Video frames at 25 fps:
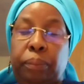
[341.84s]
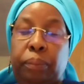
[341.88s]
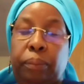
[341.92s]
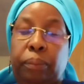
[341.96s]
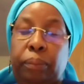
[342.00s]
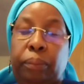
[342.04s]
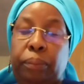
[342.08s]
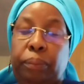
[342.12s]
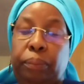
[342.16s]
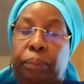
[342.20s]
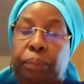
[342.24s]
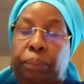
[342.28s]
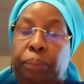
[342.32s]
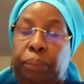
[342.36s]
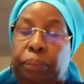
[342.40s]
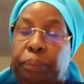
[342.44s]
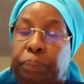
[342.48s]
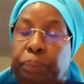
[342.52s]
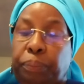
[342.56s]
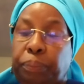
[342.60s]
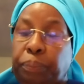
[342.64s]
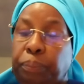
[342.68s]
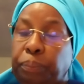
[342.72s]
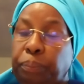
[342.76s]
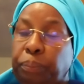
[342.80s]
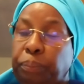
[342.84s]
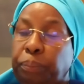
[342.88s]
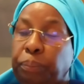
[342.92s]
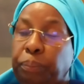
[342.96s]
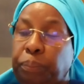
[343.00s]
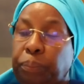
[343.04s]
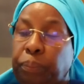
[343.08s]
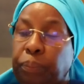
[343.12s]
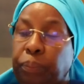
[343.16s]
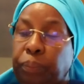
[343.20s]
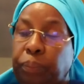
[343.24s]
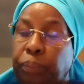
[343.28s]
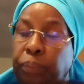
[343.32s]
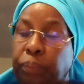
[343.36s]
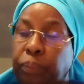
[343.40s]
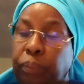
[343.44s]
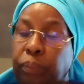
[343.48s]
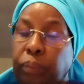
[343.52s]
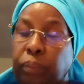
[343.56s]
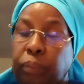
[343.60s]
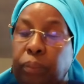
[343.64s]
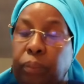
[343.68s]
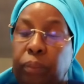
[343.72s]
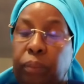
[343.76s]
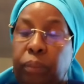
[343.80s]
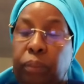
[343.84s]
(no one is talking)